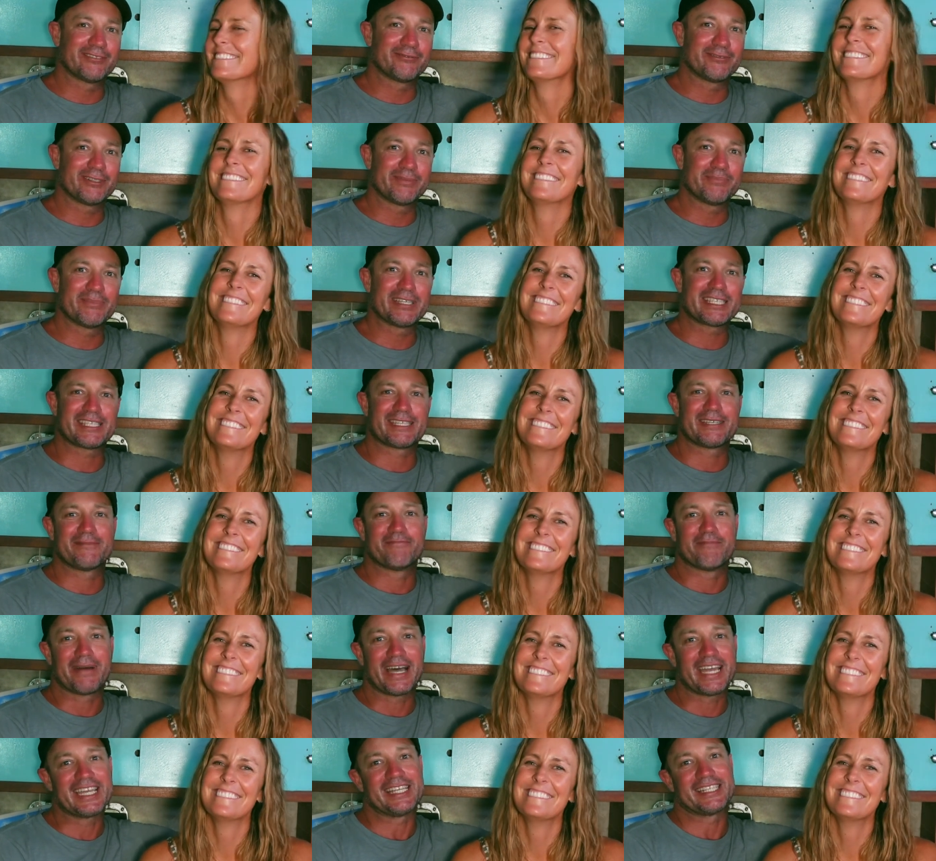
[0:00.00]
Speaker 1: we're missing
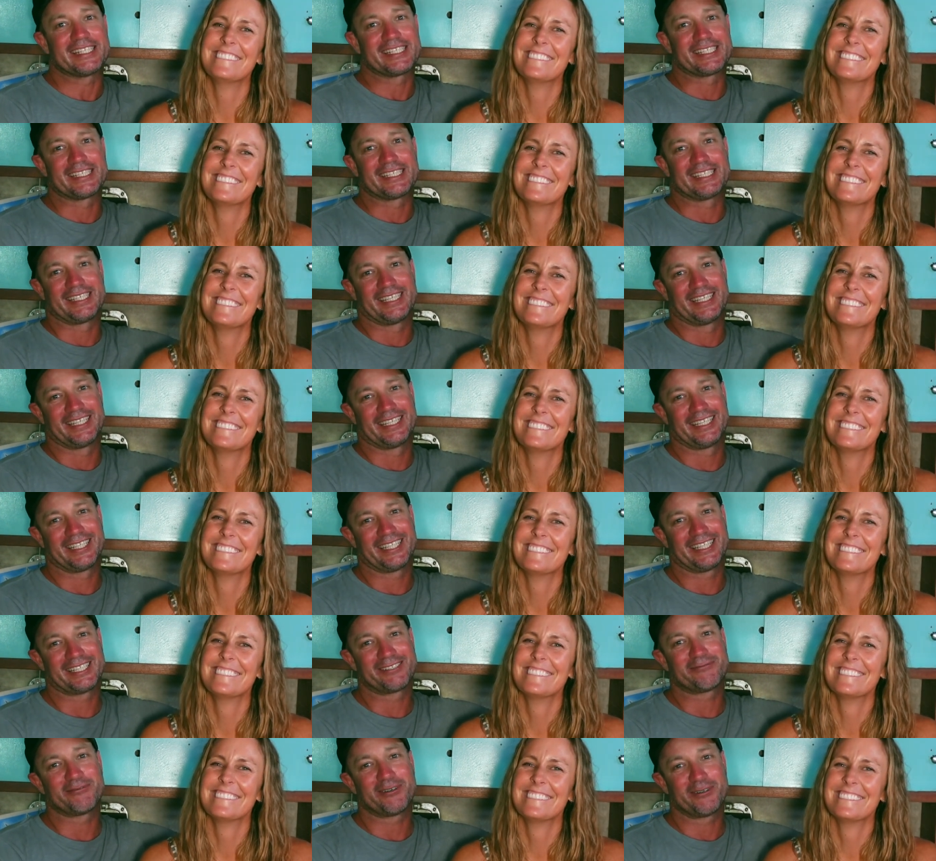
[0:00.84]
mates.
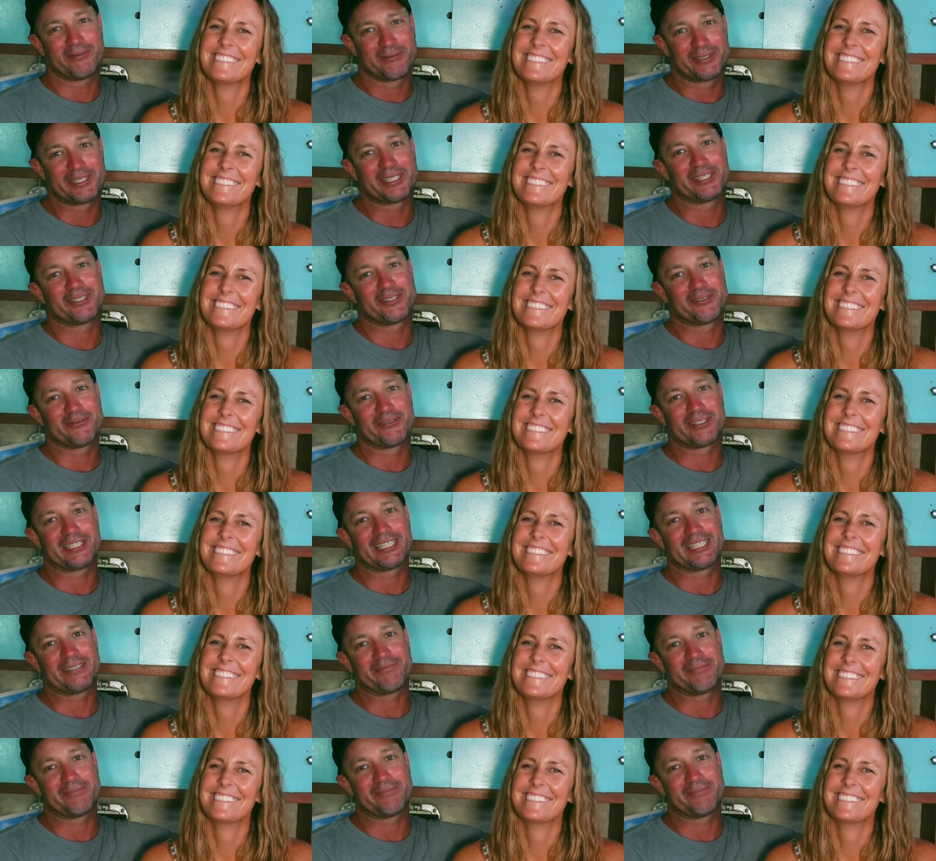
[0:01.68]
That's what we do really